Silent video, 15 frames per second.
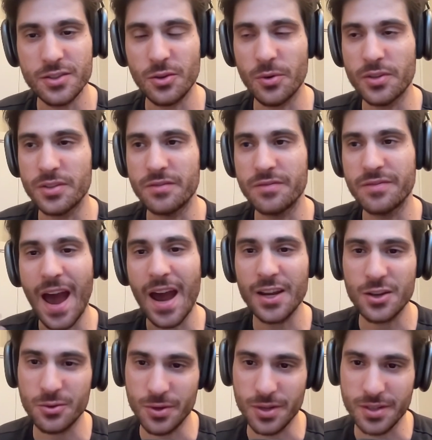So it's a
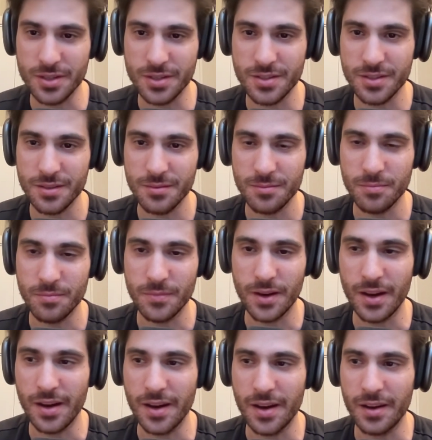vacuous
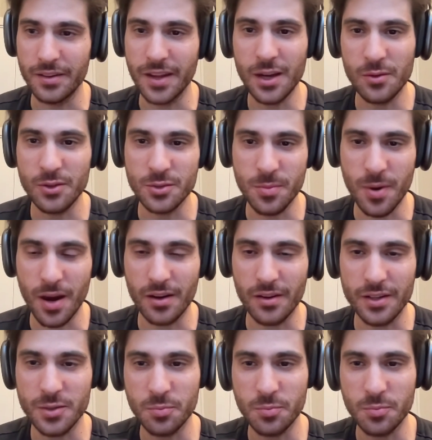uh, language model.